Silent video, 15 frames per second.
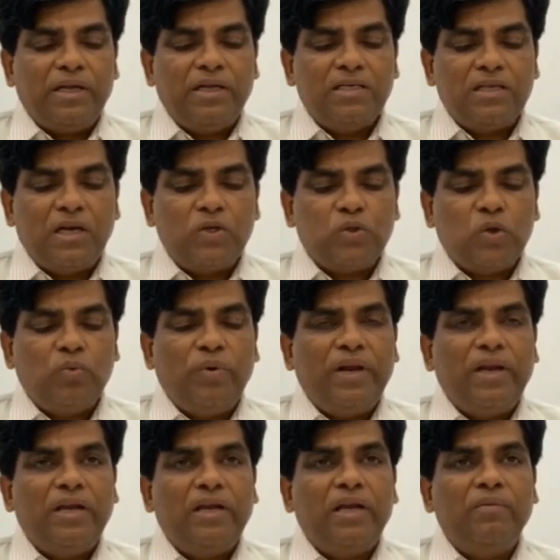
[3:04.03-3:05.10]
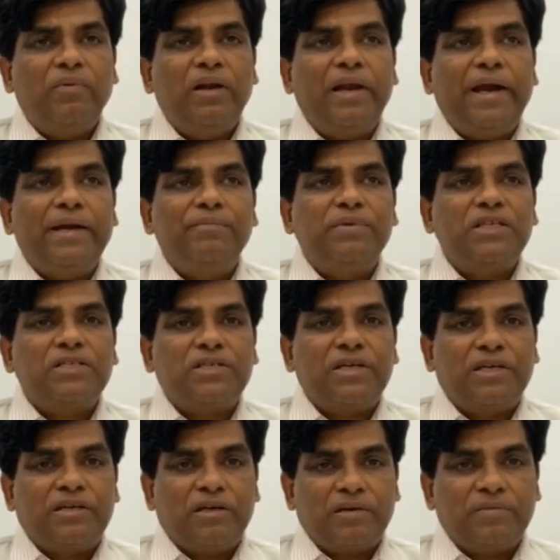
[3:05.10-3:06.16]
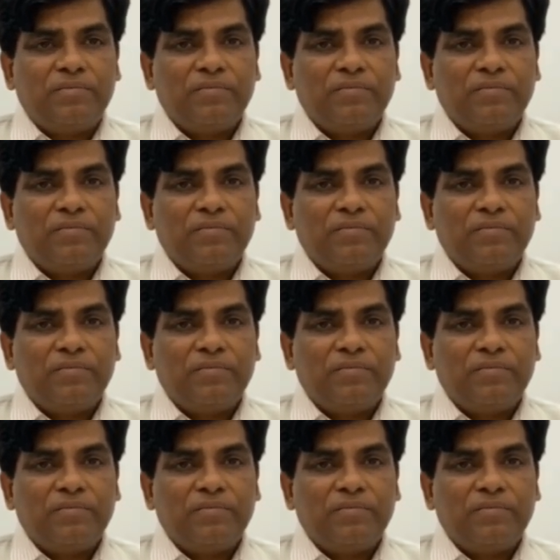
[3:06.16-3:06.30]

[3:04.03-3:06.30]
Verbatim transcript: he is also very able administrator.